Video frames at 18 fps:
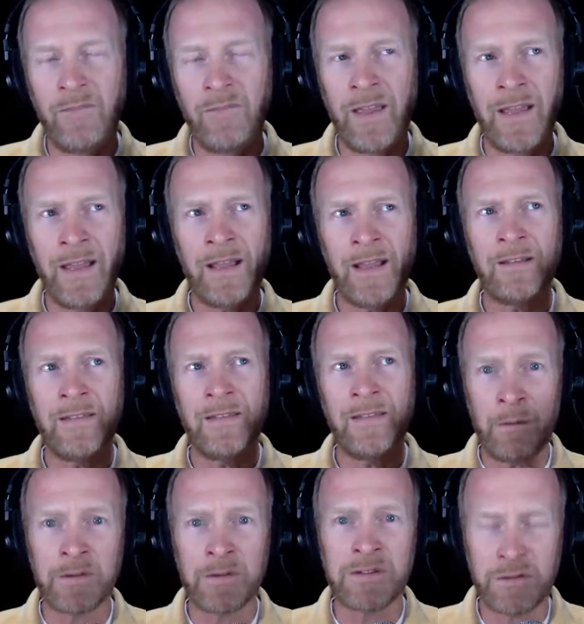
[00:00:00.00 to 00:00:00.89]
And
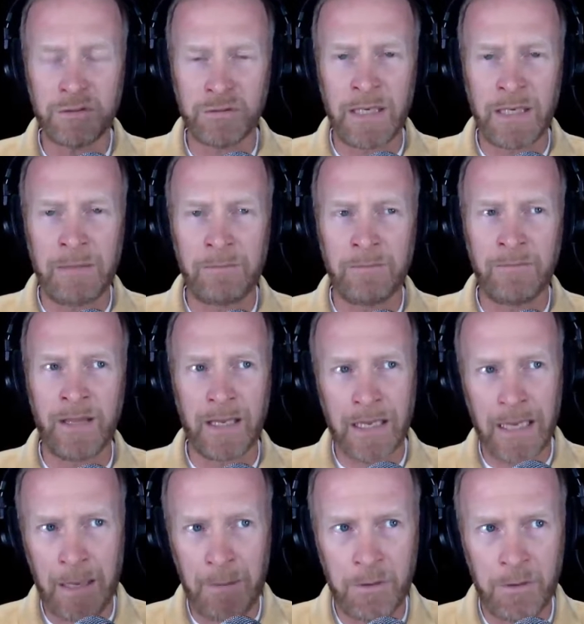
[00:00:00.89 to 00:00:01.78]
that was a dream that
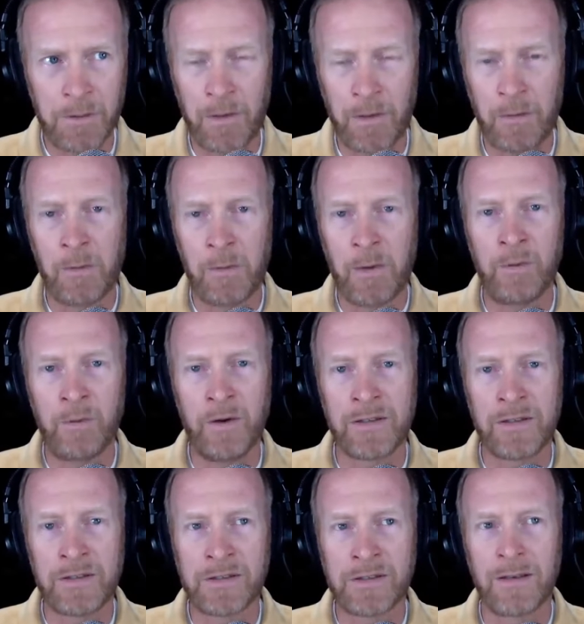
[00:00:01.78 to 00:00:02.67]
came to my
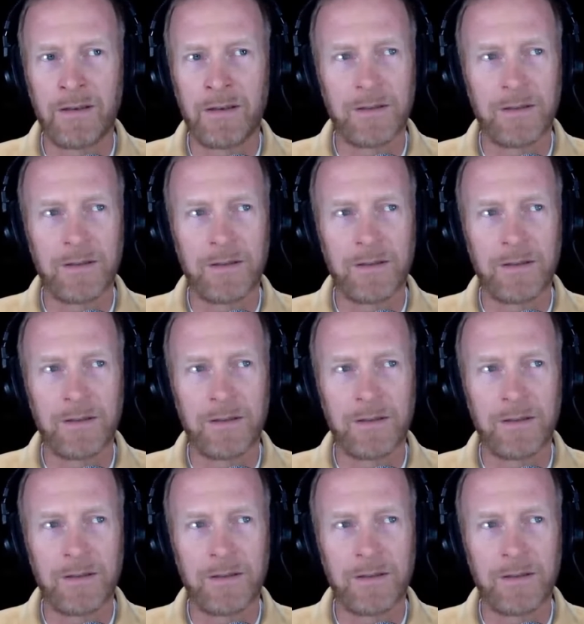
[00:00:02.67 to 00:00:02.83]
remembrance